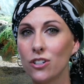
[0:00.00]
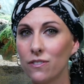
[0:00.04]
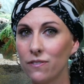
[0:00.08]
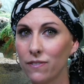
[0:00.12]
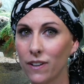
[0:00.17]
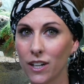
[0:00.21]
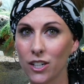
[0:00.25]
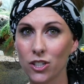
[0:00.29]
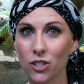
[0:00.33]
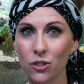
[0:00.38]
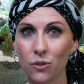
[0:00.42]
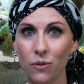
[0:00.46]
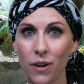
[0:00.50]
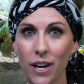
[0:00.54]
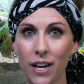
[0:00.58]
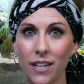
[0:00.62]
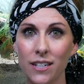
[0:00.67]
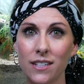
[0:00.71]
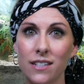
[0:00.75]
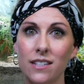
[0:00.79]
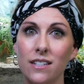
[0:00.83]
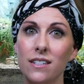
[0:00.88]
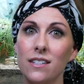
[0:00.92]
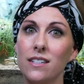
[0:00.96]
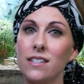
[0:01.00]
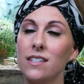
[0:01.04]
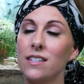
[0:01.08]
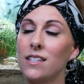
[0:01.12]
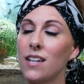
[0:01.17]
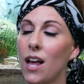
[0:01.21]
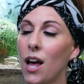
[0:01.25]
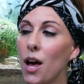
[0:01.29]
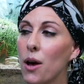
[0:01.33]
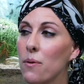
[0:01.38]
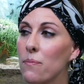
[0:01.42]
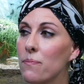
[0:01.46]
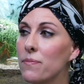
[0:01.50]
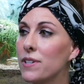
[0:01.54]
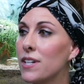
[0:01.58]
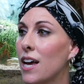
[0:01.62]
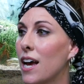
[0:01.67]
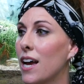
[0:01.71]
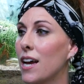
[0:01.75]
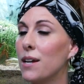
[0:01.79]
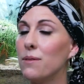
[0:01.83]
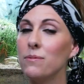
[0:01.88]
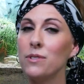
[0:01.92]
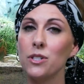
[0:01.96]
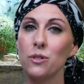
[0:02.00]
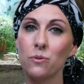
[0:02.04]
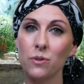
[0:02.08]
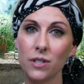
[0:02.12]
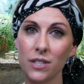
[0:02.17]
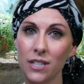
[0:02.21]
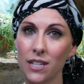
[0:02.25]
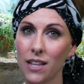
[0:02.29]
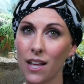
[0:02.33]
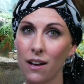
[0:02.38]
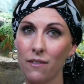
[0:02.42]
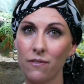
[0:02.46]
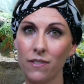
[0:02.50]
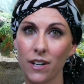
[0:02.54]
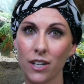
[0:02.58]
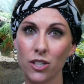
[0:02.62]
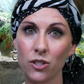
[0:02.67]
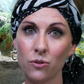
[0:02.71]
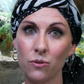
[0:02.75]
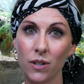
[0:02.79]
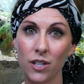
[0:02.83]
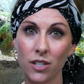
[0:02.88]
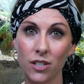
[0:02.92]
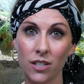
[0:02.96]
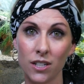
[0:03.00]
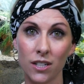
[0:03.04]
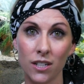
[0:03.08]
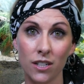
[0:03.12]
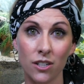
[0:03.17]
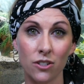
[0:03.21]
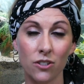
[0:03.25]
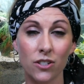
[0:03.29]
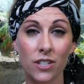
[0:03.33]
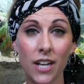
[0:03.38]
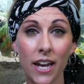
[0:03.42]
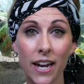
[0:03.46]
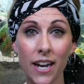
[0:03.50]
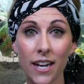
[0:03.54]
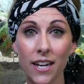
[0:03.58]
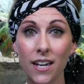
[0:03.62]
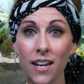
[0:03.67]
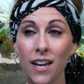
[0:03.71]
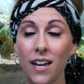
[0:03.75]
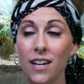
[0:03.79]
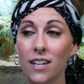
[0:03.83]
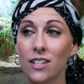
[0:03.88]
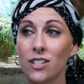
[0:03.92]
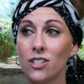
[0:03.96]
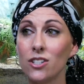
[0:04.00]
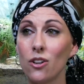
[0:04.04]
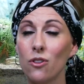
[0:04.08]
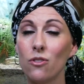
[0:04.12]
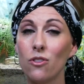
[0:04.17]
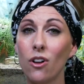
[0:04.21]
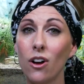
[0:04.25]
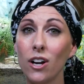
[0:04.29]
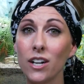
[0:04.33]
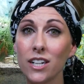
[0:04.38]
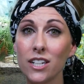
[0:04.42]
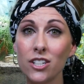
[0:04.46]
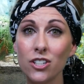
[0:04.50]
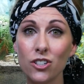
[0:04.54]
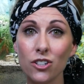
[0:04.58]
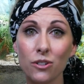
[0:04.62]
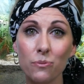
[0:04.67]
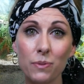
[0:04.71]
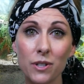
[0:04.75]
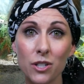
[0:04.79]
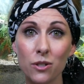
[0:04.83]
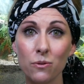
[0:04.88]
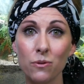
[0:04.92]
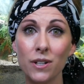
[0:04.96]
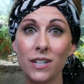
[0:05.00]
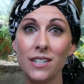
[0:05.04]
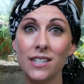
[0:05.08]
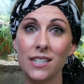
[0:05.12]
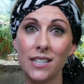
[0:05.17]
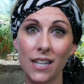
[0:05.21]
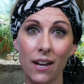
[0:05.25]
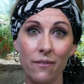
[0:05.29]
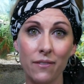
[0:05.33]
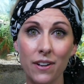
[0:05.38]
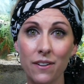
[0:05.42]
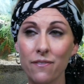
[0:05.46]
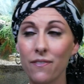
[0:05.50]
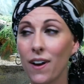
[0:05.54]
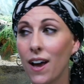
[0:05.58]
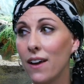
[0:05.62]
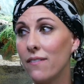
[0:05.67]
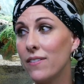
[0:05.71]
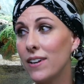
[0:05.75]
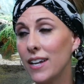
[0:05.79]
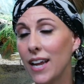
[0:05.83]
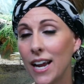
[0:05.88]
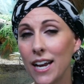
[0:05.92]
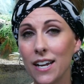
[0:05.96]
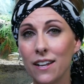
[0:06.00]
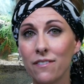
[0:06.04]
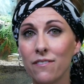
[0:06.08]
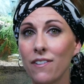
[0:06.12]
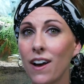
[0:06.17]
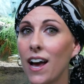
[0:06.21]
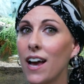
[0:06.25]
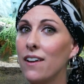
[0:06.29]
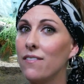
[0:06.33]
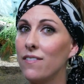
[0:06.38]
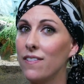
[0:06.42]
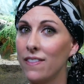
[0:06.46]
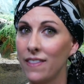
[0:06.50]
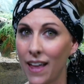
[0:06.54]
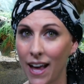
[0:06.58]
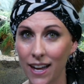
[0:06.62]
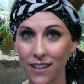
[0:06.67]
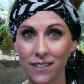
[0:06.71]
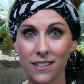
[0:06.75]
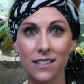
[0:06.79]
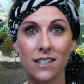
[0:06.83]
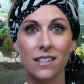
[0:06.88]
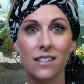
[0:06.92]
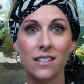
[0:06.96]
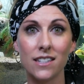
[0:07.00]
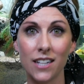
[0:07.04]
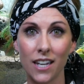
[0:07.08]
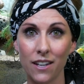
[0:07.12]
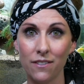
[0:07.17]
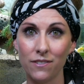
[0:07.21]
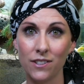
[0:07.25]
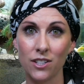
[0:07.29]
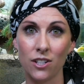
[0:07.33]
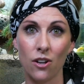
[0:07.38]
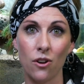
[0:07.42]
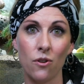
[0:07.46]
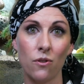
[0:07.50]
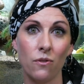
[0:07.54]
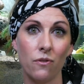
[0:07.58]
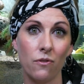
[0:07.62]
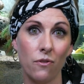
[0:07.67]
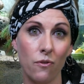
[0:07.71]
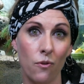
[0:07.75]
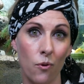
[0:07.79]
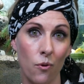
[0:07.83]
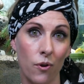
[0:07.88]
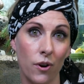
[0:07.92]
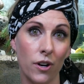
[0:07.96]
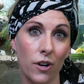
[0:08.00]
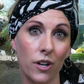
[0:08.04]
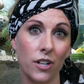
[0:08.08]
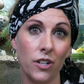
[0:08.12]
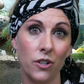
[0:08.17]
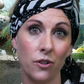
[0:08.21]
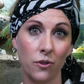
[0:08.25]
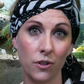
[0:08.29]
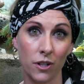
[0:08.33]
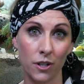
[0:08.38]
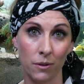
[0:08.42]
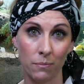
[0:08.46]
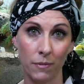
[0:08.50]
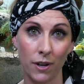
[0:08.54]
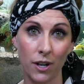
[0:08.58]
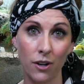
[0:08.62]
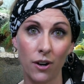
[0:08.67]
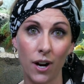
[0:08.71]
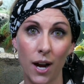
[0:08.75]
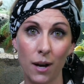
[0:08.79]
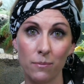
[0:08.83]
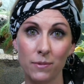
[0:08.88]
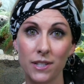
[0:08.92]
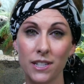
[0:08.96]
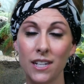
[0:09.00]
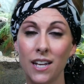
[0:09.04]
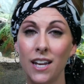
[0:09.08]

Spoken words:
fluctuates, sometimes you will see that fluctuation in your tank. So long as you're between 75 and 85, that's the safe zone for your hermit crabs.